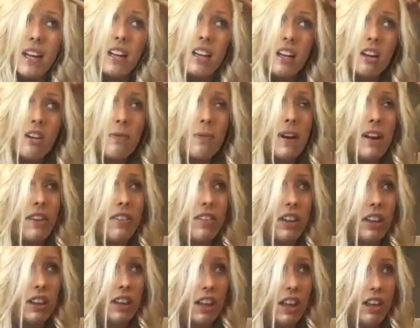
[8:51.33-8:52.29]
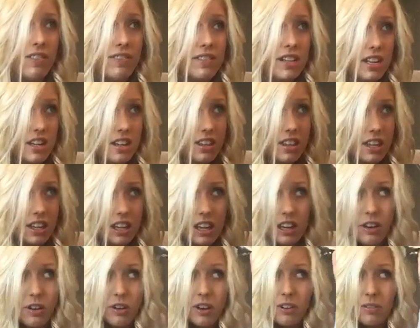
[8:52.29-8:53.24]
I hope I haven't left anything
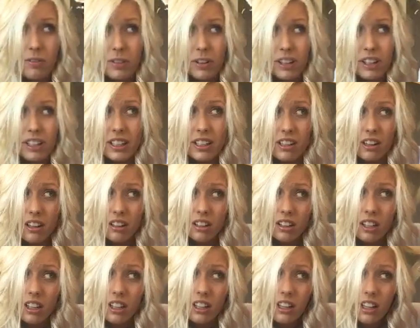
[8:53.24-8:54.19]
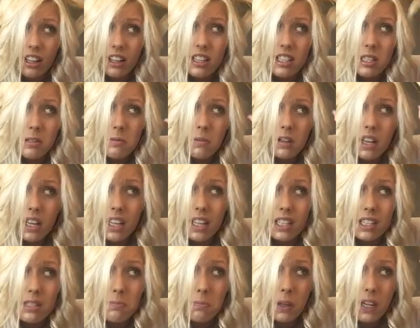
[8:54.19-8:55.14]
out. I'm really not good at
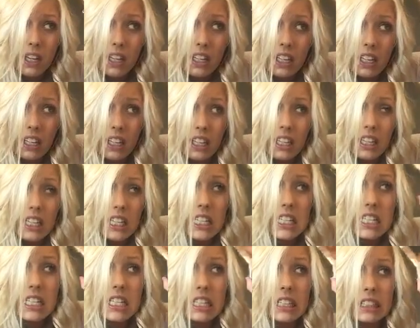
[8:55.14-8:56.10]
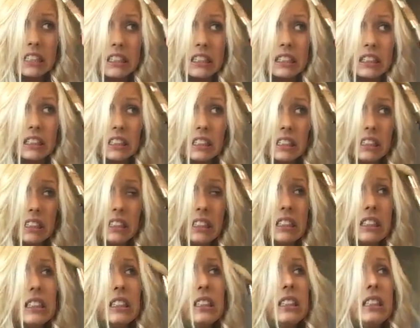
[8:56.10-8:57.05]
explaining it,
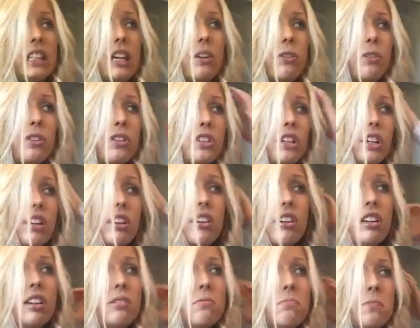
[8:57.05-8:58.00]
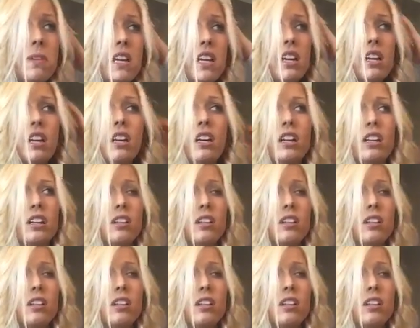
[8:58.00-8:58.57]
although I wish I could be.